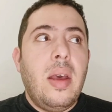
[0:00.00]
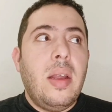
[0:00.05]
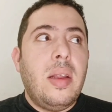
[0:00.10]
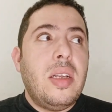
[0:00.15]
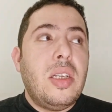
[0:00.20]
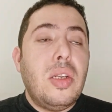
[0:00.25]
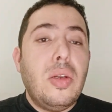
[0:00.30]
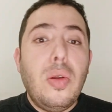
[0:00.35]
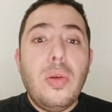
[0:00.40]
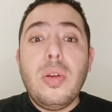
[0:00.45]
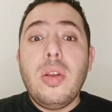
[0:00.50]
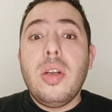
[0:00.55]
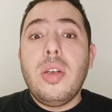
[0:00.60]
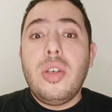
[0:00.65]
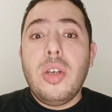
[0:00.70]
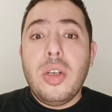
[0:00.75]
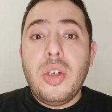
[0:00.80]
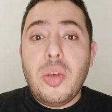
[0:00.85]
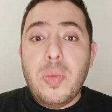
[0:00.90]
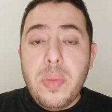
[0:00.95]
It is not a
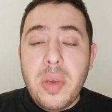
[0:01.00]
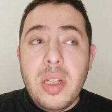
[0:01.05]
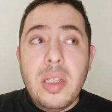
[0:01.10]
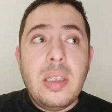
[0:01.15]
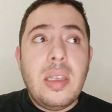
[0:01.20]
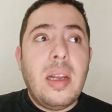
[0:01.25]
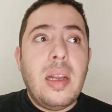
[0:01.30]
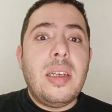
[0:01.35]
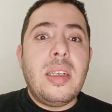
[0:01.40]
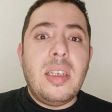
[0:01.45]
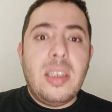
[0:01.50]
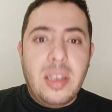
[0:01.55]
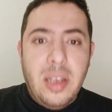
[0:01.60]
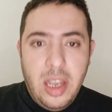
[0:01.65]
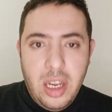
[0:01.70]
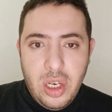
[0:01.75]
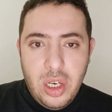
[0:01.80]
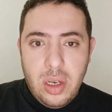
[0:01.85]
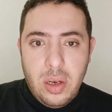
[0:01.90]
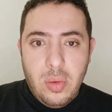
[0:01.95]
judgmental
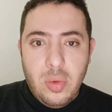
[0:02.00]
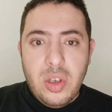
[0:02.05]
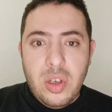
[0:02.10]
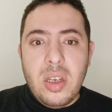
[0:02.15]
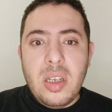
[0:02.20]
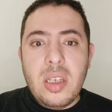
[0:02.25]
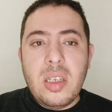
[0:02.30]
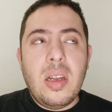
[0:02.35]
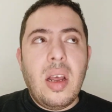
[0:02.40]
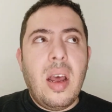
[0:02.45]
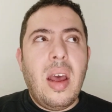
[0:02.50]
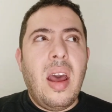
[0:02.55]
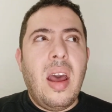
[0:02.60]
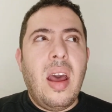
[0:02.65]
station, which is